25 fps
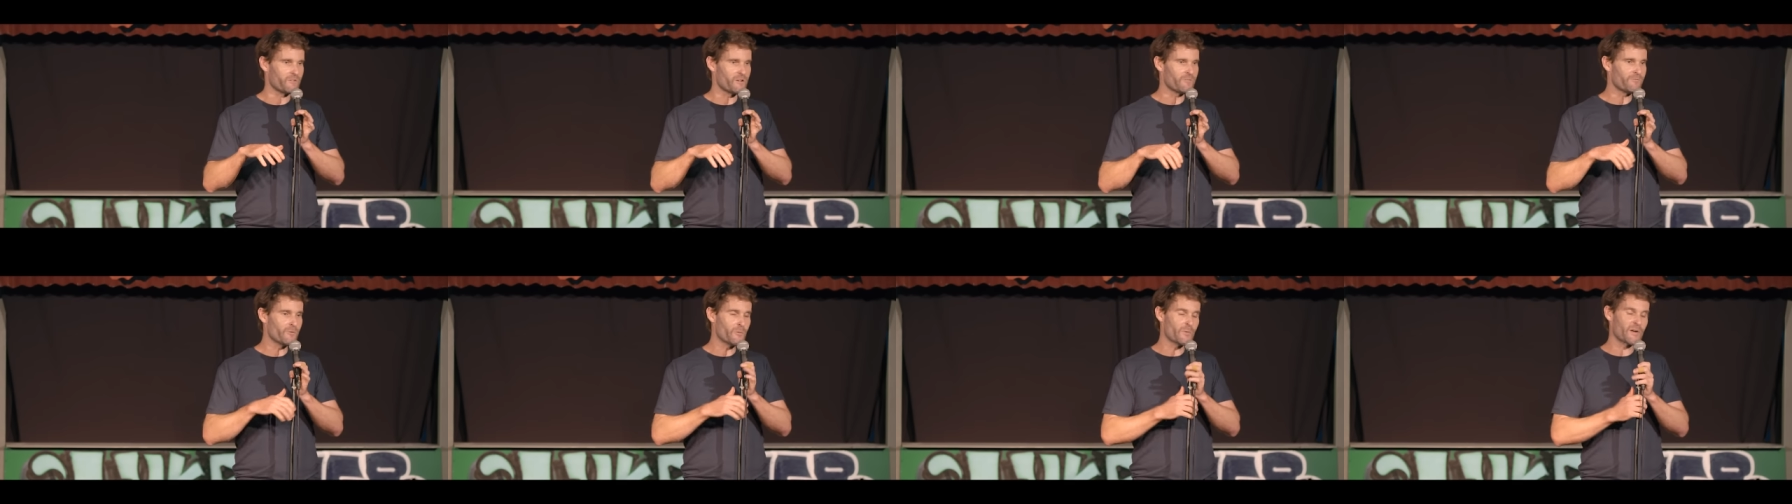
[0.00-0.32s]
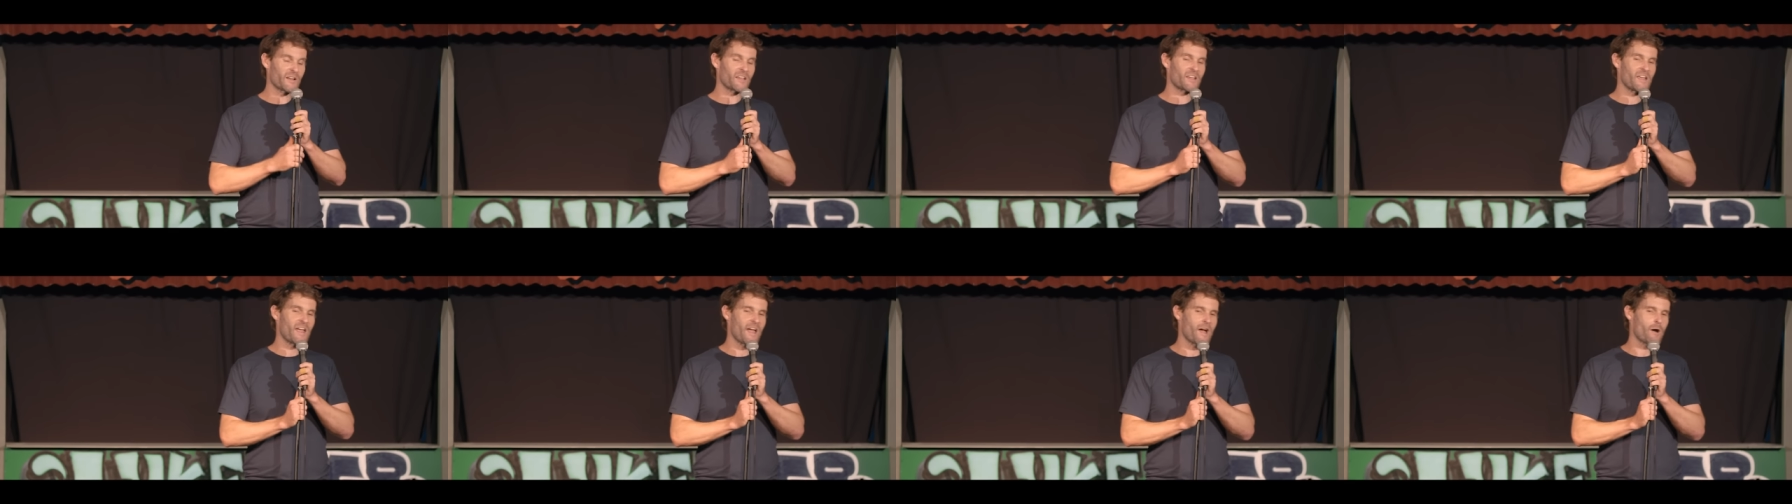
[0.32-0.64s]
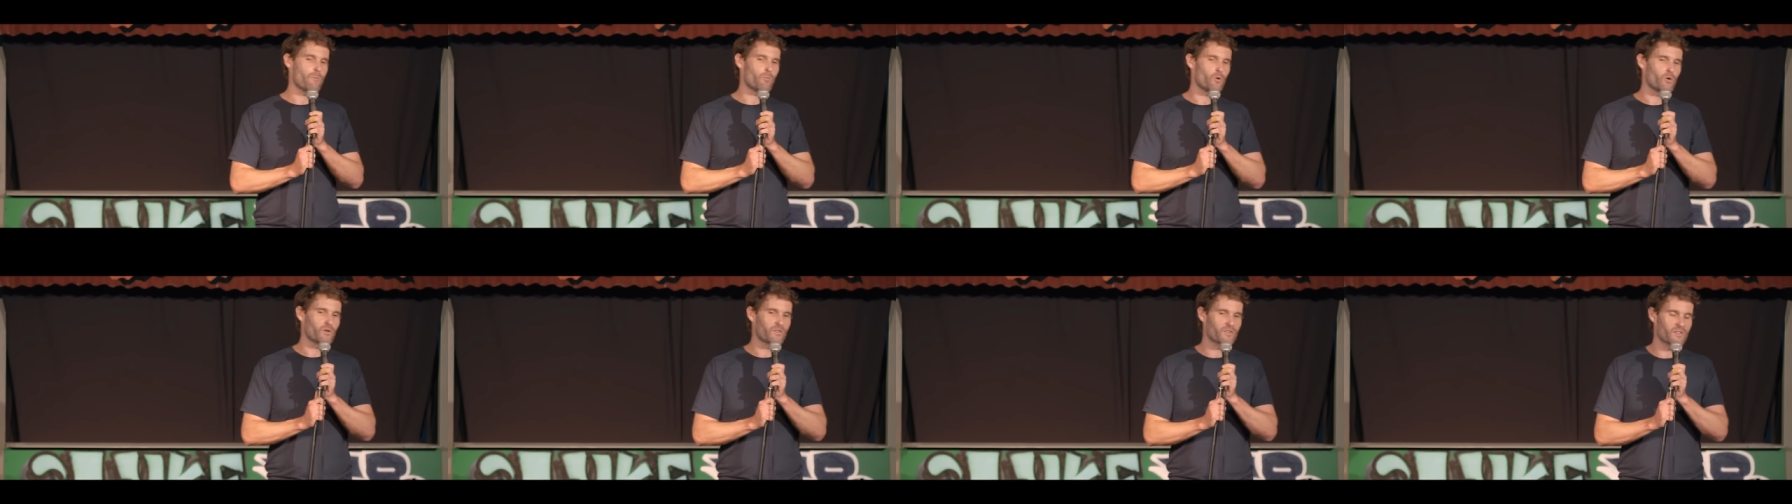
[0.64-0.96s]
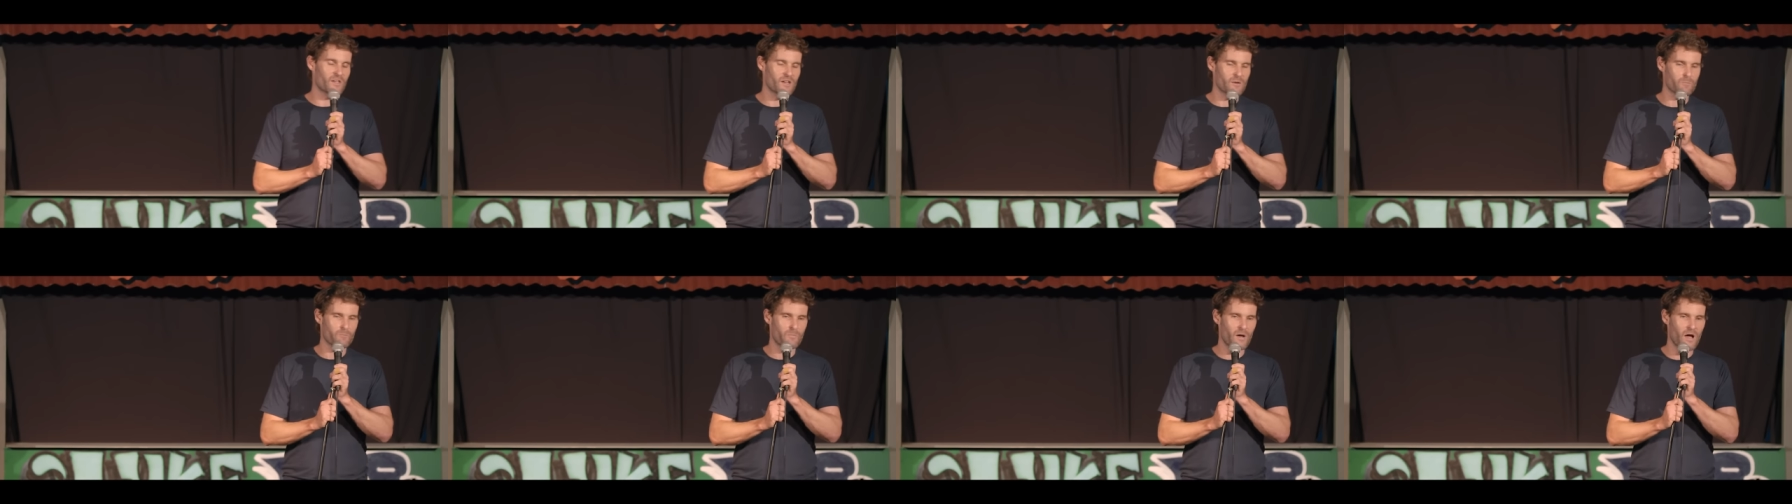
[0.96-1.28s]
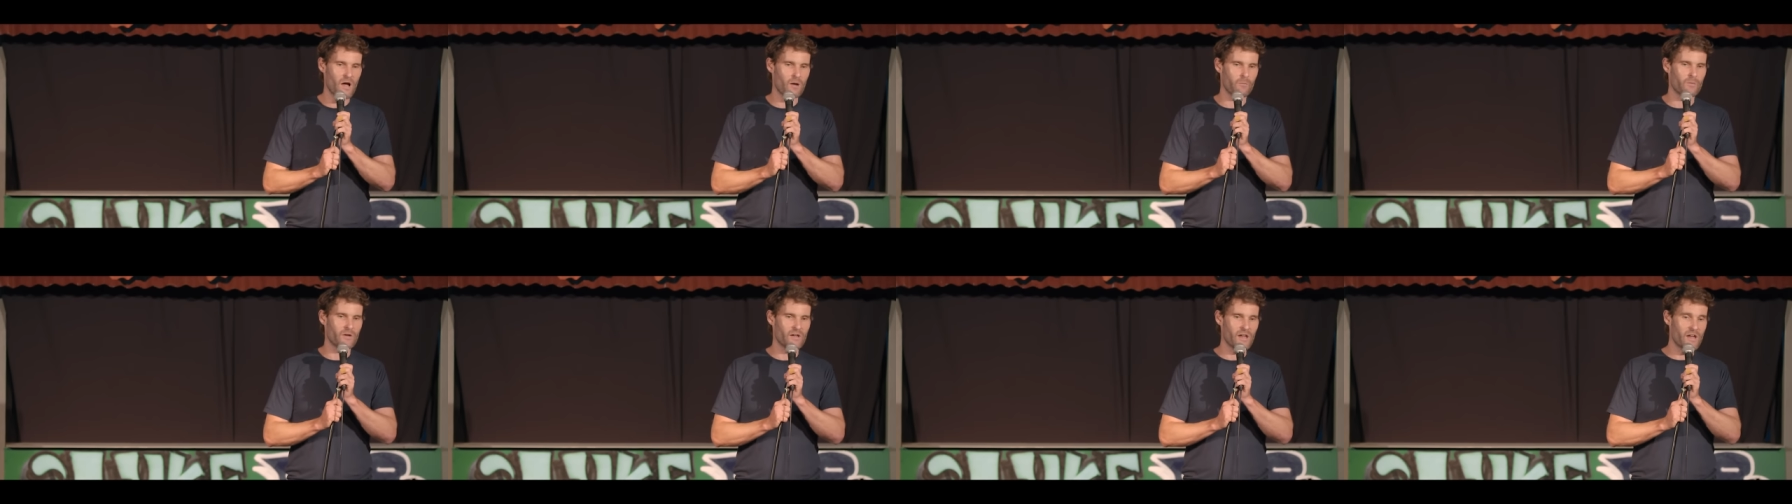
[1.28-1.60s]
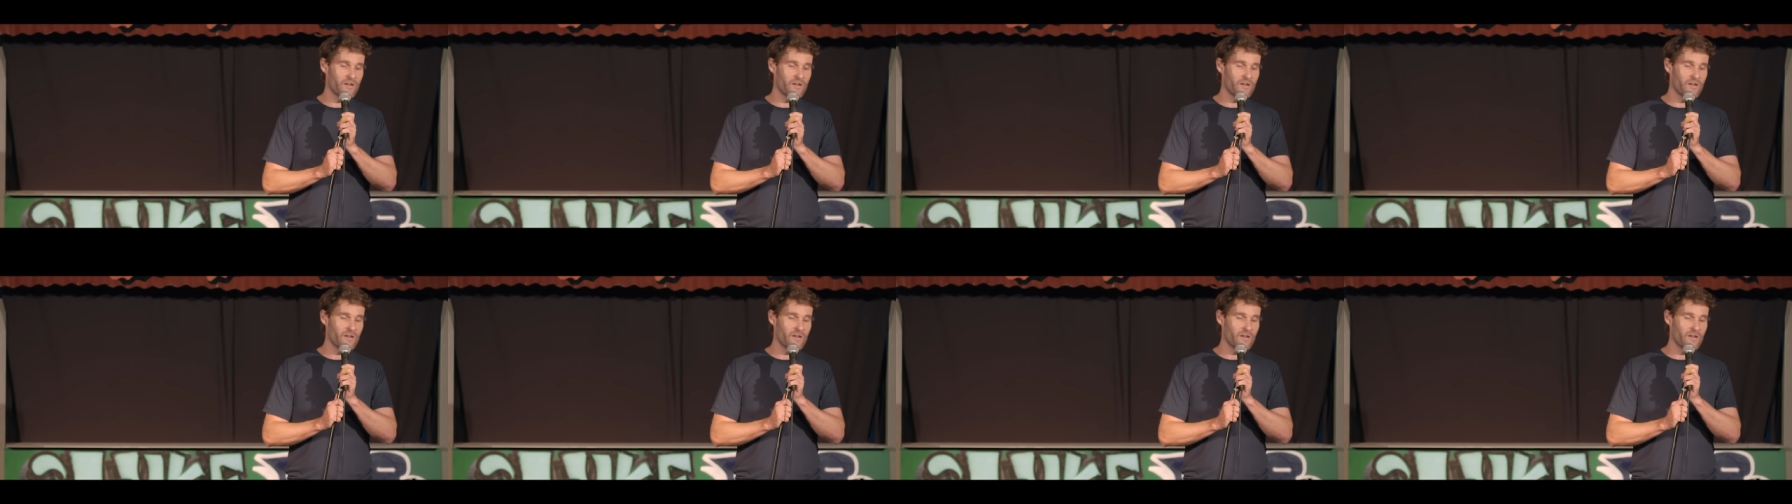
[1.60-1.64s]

And if I'm in a cowboy-themed pub,